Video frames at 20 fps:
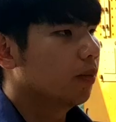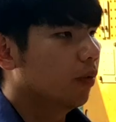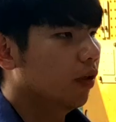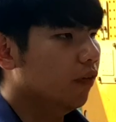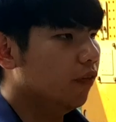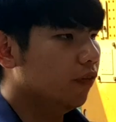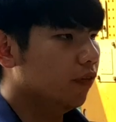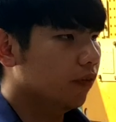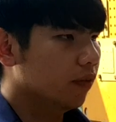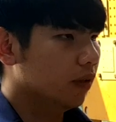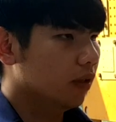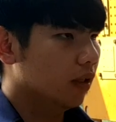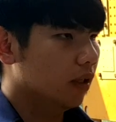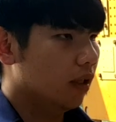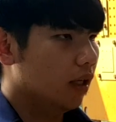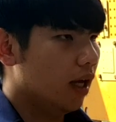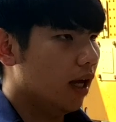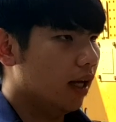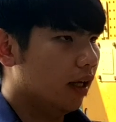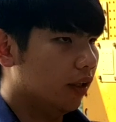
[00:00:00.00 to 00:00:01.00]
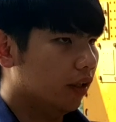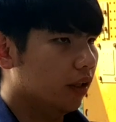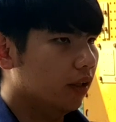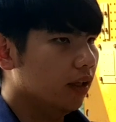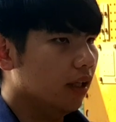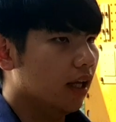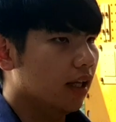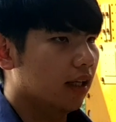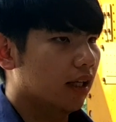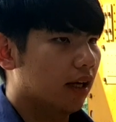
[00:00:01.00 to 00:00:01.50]
Both aileron
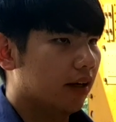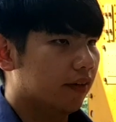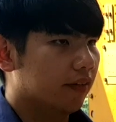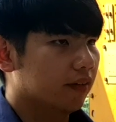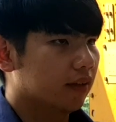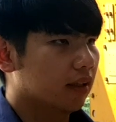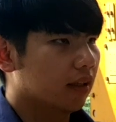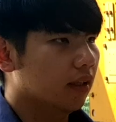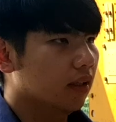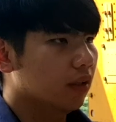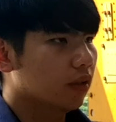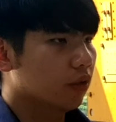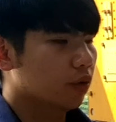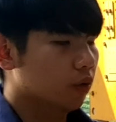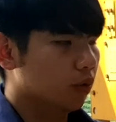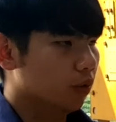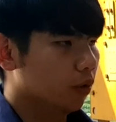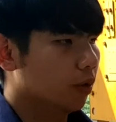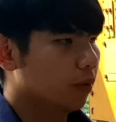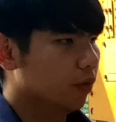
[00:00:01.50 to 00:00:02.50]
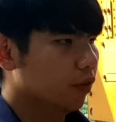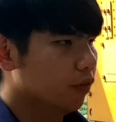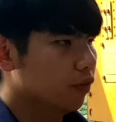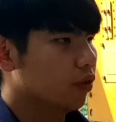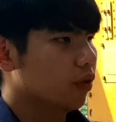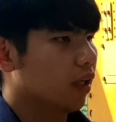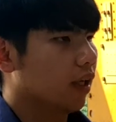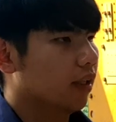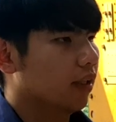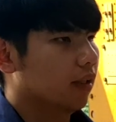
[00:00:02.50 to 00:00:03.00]
and elevator will move
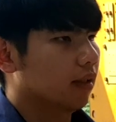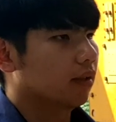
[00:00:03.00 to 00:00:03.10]
together.